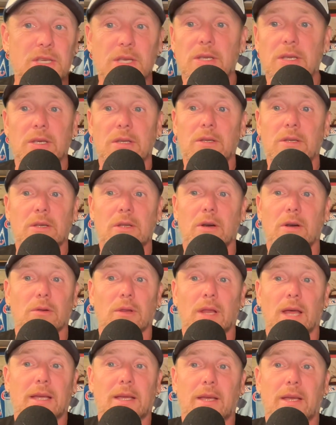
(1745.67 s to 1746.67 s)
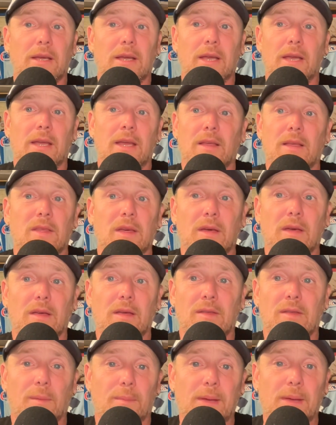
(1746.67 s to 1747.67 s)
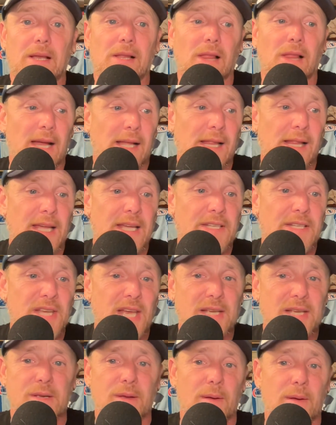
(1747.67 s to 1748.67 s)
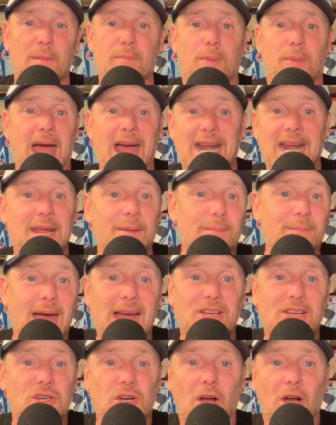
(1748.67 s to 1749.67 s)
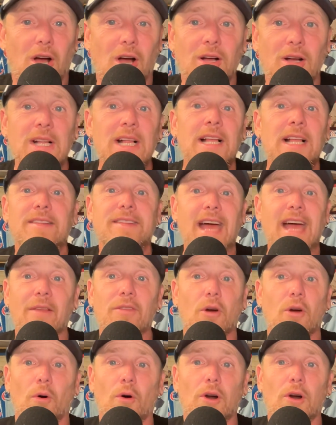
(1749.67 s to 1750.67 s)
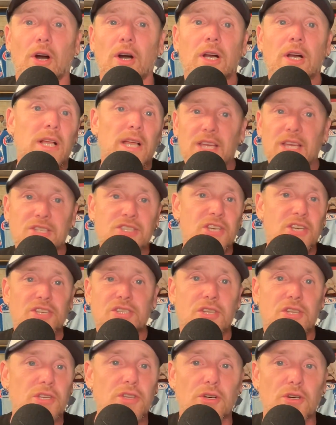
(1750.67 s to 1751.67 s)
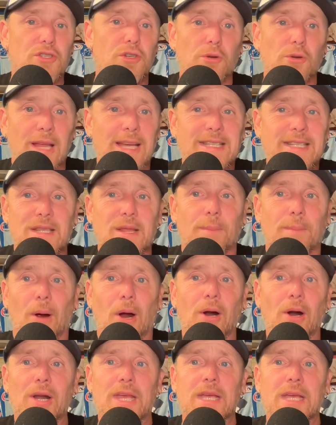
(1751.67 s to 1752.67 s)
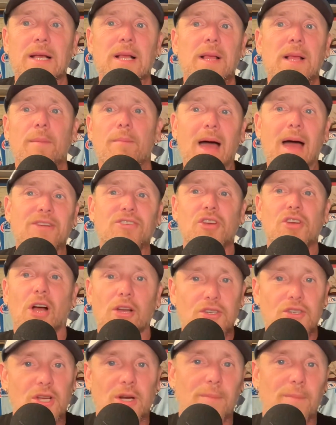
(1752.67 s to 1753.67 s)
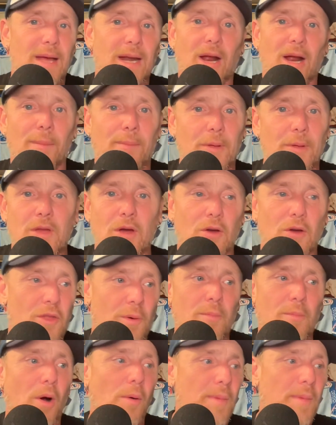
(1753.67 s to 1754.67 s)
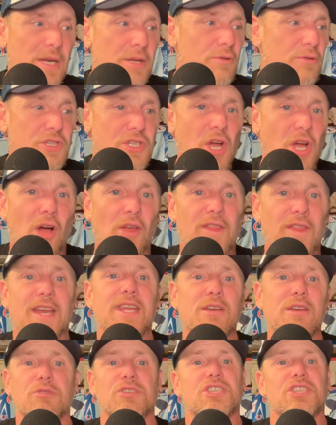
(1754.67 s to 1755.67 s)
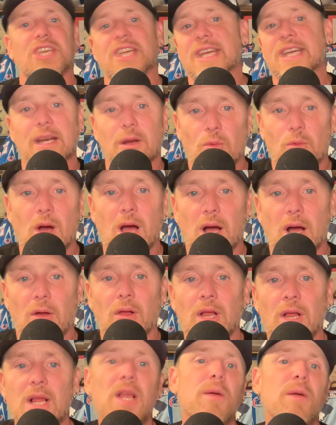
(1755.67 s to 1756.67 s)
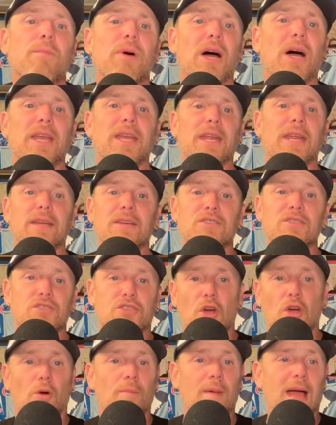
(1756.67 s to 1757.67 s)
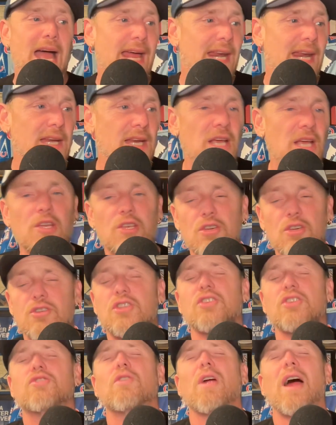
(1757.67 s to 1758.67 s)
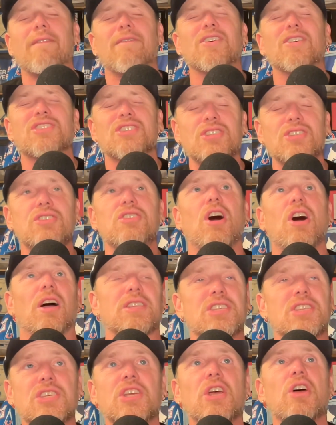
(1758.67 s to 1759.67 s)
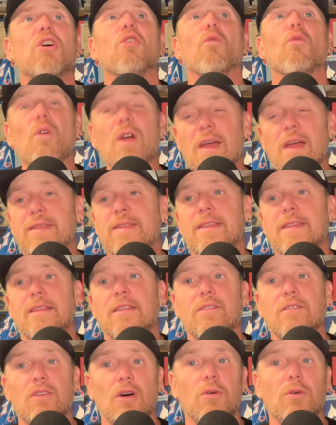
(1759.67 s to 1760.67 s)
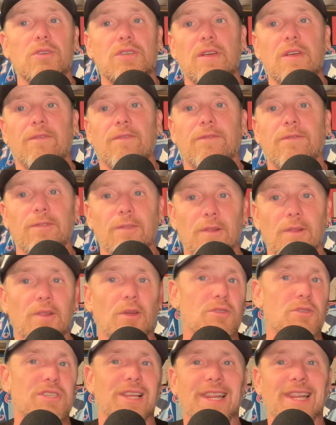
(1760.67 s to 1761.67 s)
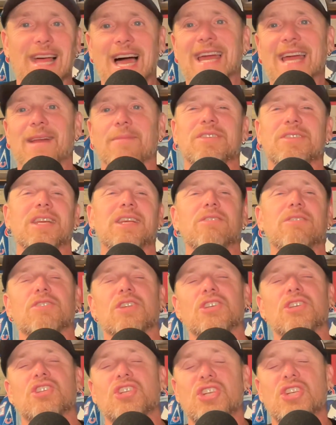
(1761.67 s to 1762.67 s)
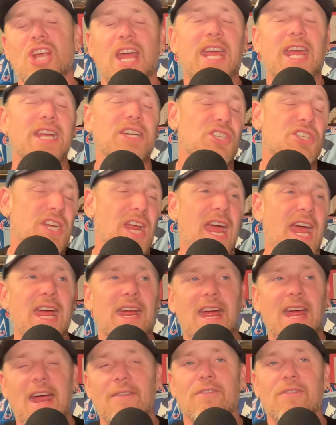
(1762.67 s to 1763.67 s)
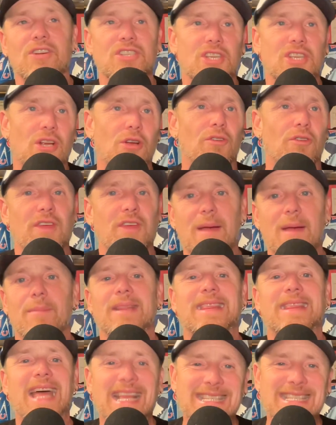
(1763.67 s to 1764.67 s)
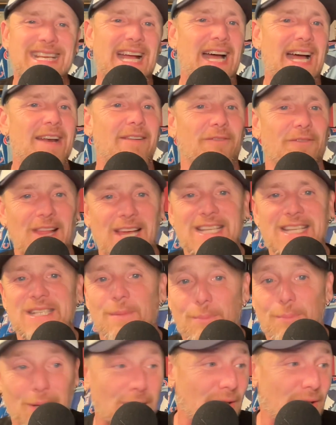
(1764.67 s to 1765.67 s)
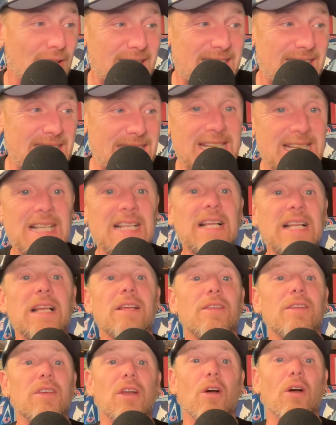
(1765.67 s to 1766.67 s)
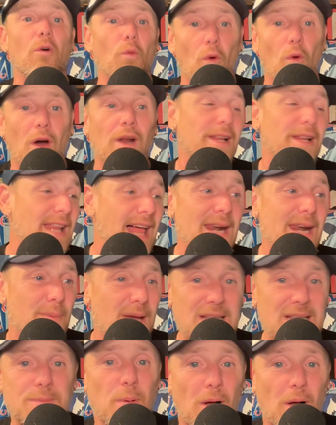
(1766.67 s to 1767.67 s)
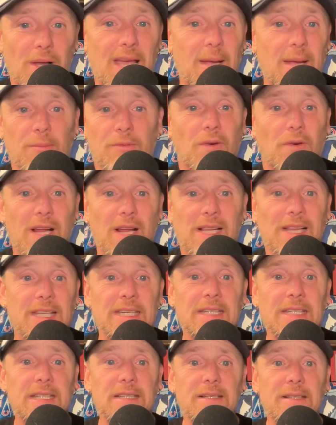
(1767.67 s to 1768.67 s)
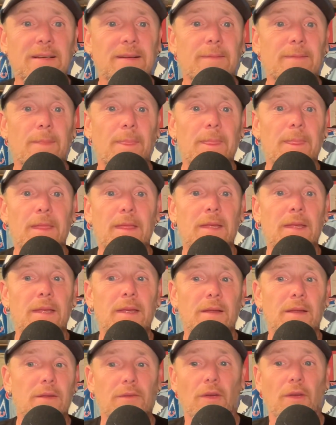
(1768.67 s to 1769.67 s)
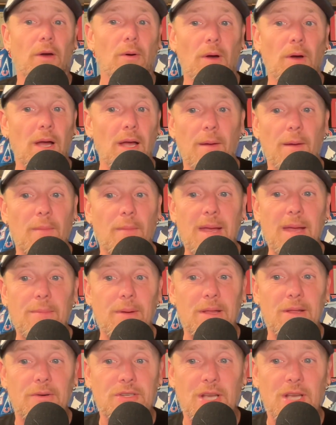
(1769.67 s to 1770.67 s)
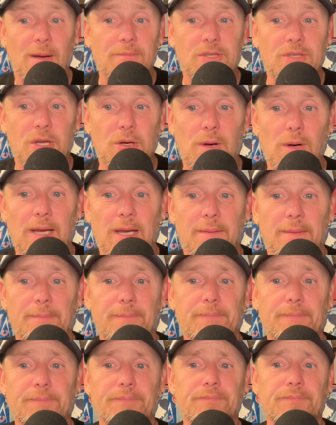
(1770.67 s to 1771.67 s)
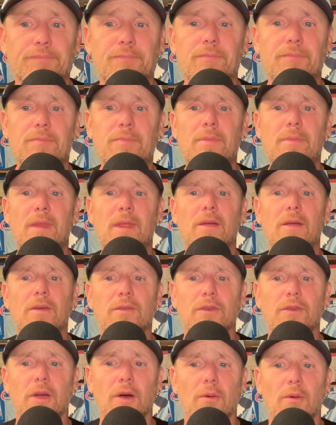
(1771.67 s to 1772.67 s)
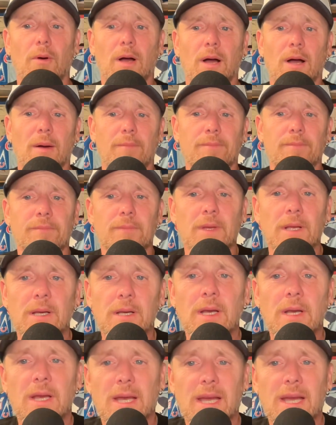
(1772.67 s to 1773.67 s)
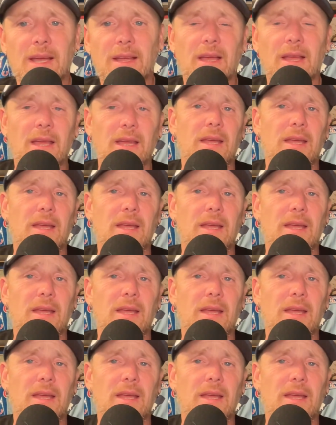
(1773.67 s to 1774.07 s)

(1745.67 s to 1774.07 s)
in the B clock, like it says, batting Matt Shaw down the order, it's just, you're too late to the party. Matt Shaw should have been up in the order the moment you saw that he was seeing it well. But Joe Madden used to drive us nuts with those lineups that he used to change every single day. But that's kind of flexibility, won a lot of baseball games, frankly. So maybe there's something to it. So the